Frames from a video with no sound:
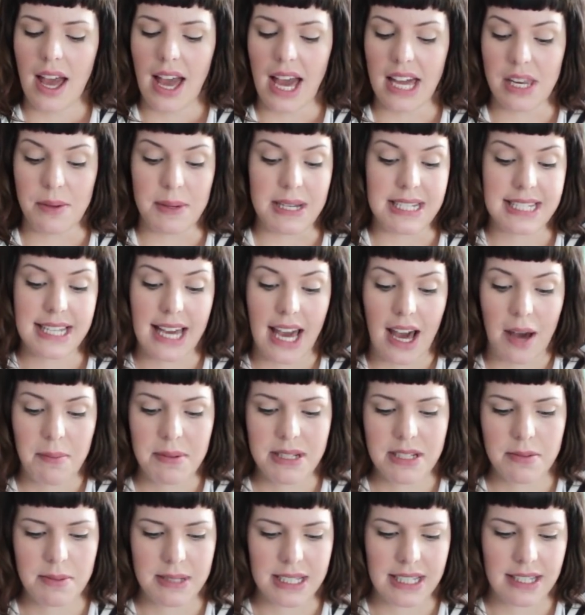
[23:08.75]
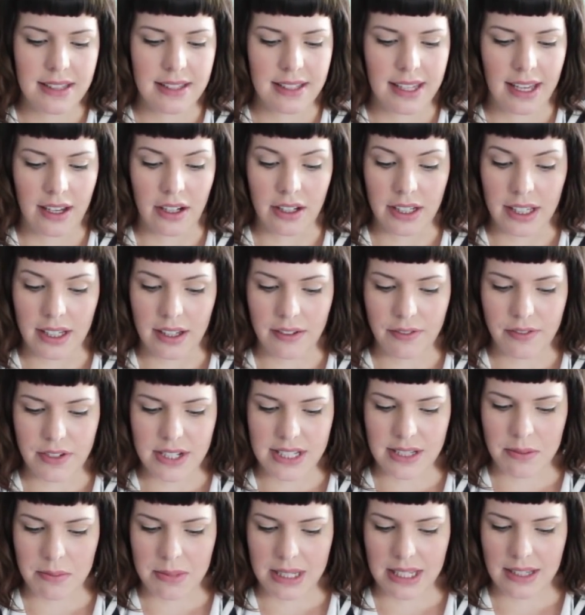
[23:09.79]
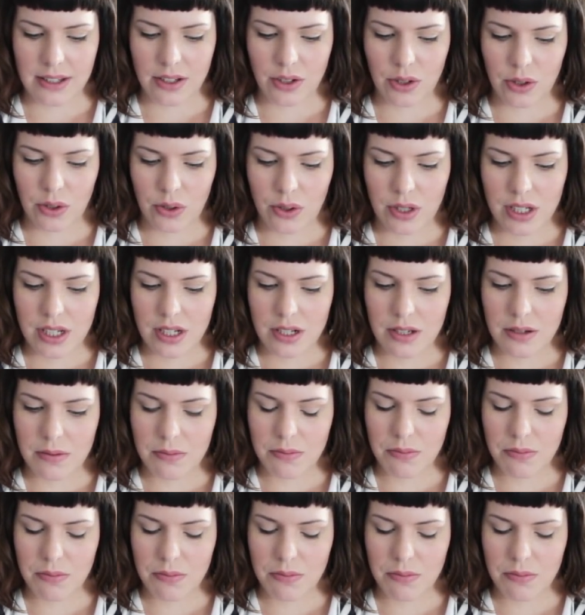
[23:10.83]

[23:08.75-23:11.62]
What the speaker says: Anyways, I happened to be in the area for somebody who had